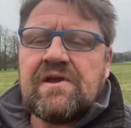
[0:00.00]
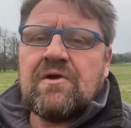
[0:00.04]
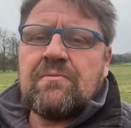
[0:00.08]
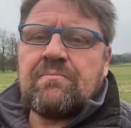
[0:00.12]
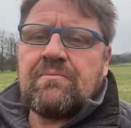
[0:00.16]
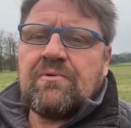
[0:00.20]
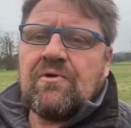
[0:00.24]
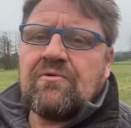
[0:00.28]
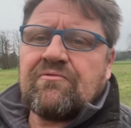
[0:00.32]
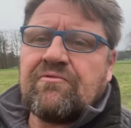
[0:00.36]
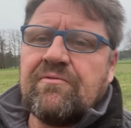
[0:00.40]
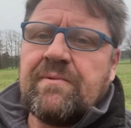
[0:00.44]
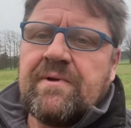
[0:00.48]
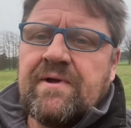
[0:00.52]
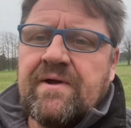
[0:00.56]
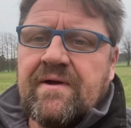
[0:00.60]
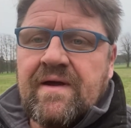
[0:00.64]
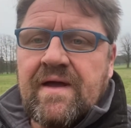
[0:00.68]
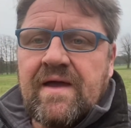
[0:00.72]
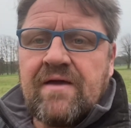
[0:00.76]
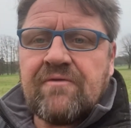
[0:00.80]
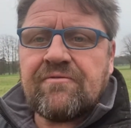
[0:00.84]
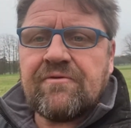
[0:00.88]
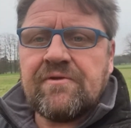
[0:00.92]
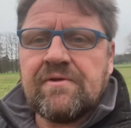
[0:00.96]
blog from here
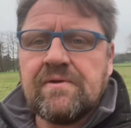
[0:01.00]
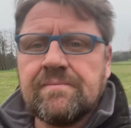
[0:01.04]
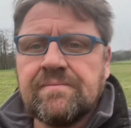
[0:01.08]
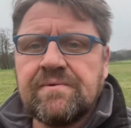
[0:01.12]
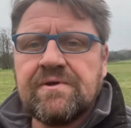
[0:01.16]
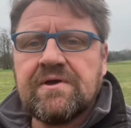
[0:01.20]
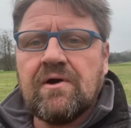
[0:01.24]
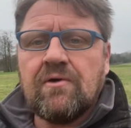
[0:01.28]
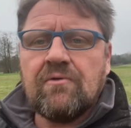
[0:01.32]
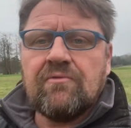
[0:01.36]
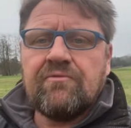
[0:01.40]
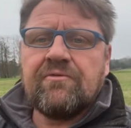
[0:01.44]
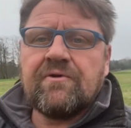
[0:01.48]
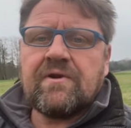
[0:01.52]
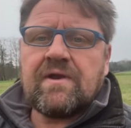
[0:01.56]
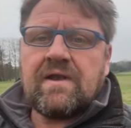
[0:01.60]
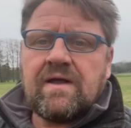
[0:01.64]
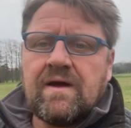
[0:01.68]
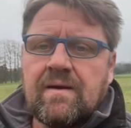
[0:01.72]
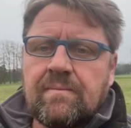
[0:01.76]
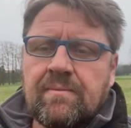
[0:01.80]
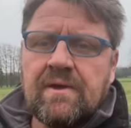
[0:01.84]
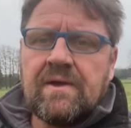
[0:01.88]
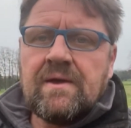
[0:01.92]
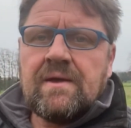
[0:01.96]
at Effingham Golf
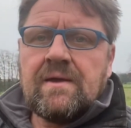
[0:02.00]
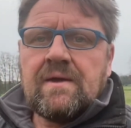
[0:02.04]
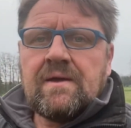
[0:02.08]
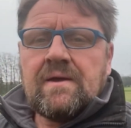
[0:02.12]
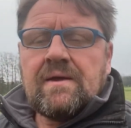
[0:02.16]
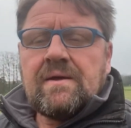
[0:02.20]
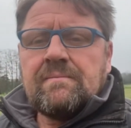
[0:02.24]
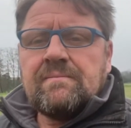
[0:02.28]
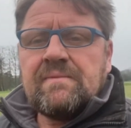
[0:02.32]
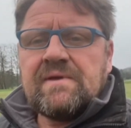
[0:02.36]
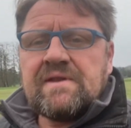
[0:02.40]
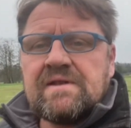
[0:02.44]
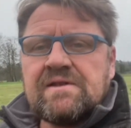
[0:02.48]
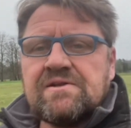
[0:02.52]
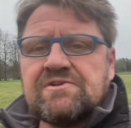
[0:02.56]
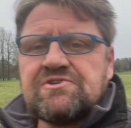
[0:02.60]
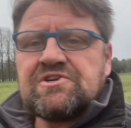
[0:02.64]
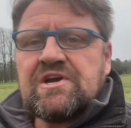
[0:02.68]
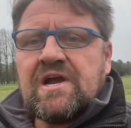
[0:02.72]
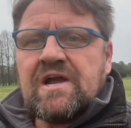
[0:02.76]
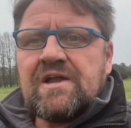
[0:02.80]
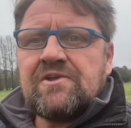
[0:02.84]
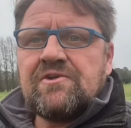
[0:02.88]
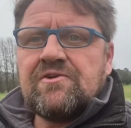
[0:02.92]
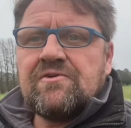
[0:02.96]
Club. Middle of
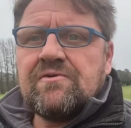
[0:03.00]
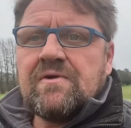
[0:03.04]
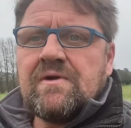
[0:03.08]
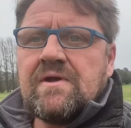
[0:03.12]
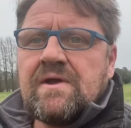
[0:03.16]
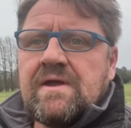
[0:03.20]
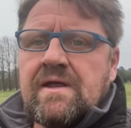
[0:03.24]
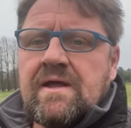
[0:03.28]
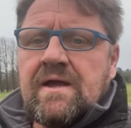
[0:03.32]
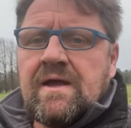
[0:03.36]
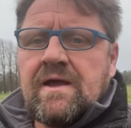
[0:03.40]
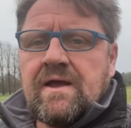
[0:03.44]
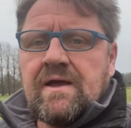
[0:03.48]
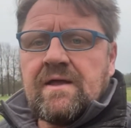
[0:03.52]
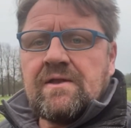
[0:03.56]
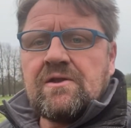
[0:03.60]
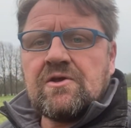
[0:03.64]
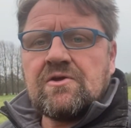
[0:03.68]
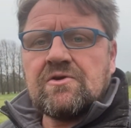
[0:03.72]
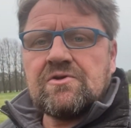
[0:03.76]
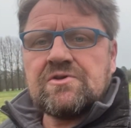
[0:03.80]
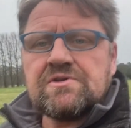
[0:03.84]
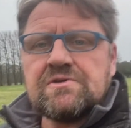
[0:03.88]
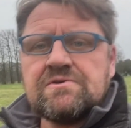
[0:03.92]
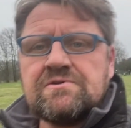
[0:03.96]
January, and the
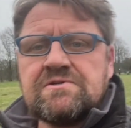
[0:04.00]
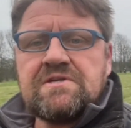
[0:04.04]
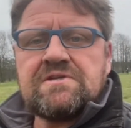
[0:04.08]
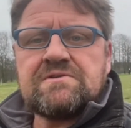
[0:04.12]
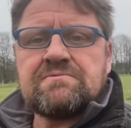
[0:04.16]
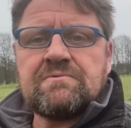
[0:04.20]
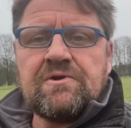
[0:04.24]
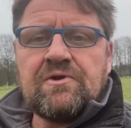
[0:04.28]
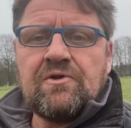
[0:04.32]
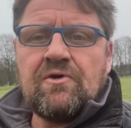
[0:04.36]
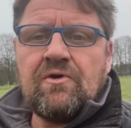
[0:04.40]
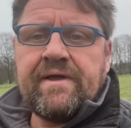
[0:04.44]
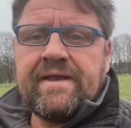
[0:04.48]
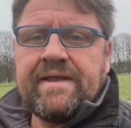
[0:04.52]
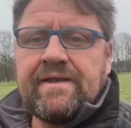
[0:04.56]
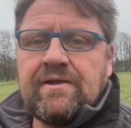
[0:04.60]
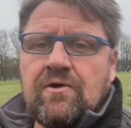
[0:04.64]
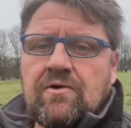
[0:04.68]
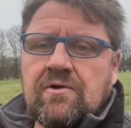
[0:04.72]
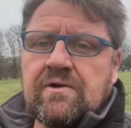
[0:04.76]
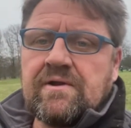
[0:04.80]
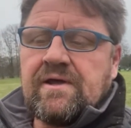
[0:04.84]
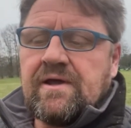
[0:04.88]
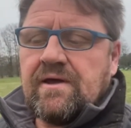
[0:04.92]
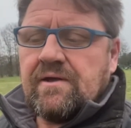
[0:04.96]
good news is we're not in
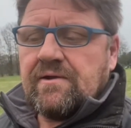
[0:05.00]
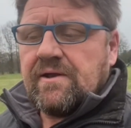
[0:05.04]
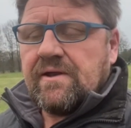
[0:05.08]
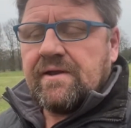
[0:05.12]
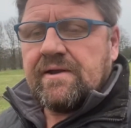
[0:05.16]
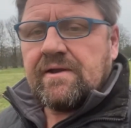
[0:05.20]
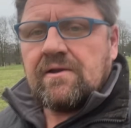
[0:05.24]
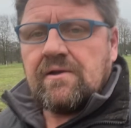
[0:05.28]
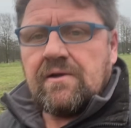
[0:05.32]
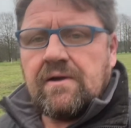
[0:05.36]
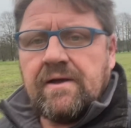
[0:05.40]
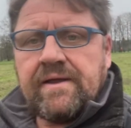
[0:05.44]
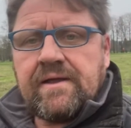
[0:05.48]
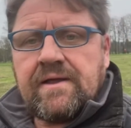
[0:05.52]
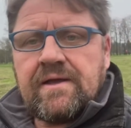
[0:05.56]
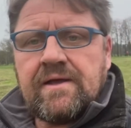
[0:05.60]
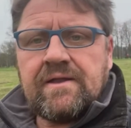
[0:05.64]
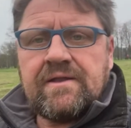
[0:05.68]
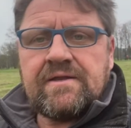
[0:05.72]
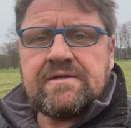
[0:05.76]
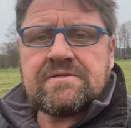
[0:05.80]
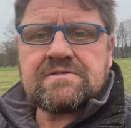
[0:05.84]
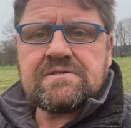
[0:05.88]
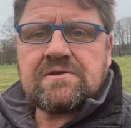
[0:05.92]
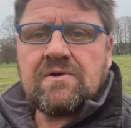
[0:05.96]
lockdown, unlike
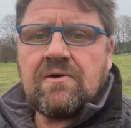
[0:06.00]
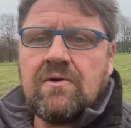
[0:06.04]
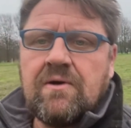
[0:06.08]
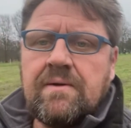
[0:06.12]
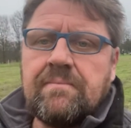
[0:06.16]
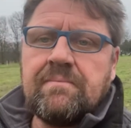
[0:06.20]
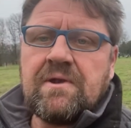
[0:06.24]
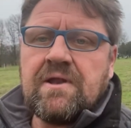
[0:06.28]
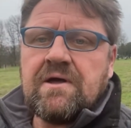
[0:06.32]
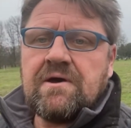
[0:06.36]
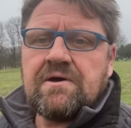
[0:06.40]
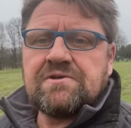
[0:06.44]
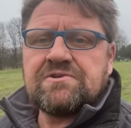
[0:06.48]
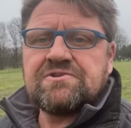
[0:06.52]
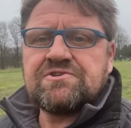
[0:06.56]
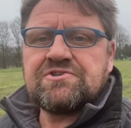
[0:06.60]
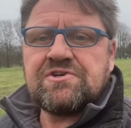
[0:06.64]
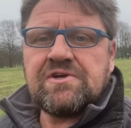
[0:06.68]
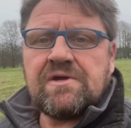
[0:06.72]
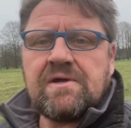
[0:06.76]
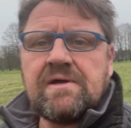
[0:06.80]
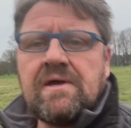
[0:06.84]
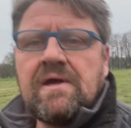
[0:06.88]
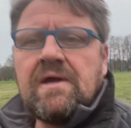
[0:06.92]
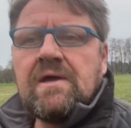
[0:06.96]
this time last
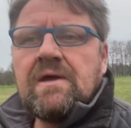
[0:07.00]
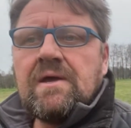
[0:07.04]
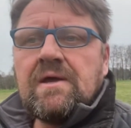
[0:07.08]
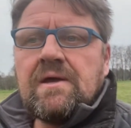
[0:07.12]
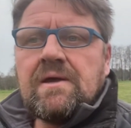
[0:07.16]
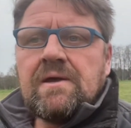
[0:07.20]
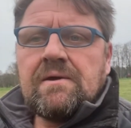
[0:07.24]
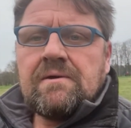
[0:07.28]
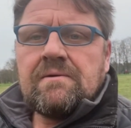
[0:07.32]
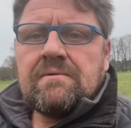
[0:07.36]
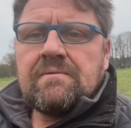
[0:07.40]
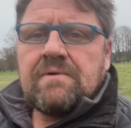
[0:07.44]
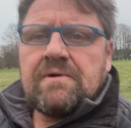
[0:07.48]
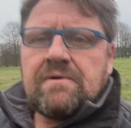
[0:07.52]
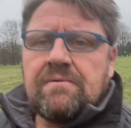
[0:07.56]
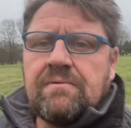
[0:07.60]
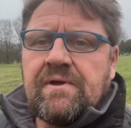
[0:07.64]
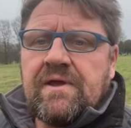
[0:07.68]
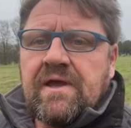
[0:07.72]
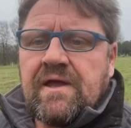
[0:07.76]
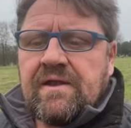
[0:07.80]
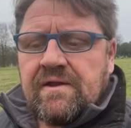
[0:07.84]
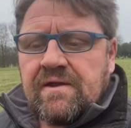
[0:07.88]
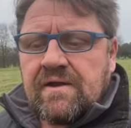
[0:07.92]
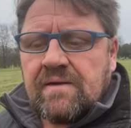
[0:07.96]
year where
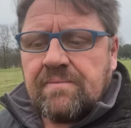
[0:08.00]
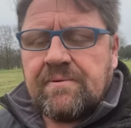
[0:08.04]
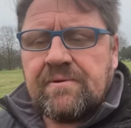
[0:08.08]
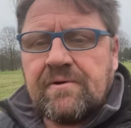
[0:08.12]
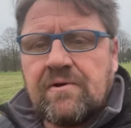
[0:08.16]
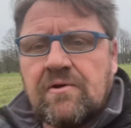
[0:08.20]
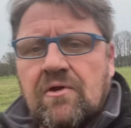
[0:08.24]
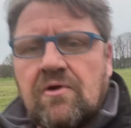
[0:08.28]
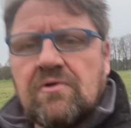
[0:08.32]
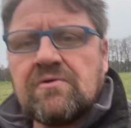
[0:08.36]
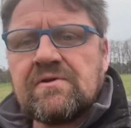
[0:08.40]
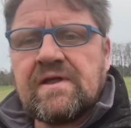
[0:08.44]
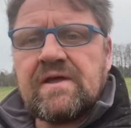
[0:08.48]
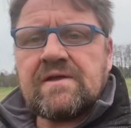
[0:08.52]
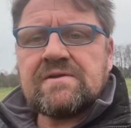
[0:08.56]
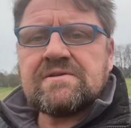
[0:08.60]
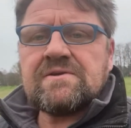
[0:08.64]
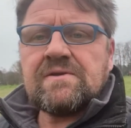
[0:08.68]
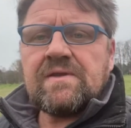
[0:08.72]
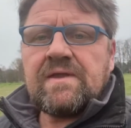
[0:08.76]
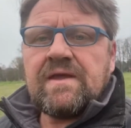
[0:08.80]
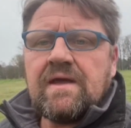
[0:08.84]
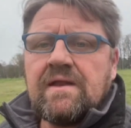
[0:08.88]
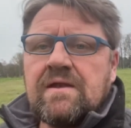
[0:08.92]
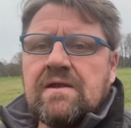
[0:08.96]
we ended up in a lockdown
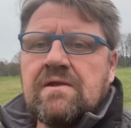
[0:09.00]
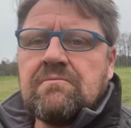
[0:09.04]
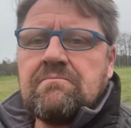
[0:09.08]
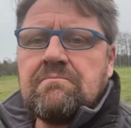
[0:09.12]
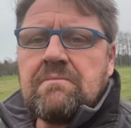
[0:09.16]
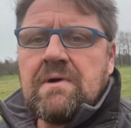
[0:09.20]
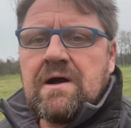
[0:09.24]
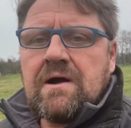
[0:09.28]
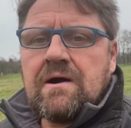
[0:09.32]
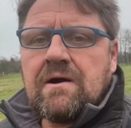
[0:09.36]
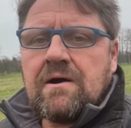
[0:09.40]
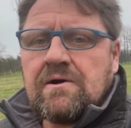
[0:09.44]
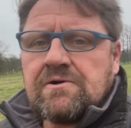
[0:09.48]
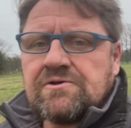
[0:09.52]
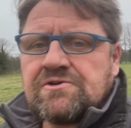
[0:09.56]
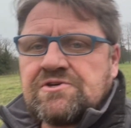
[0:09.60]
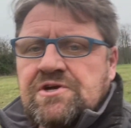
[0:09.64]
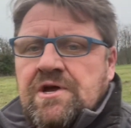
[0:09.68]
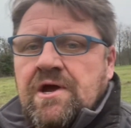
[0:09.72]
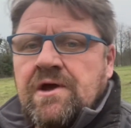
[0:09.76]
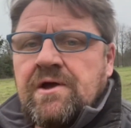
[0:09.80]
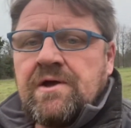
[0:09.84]
till the end of March.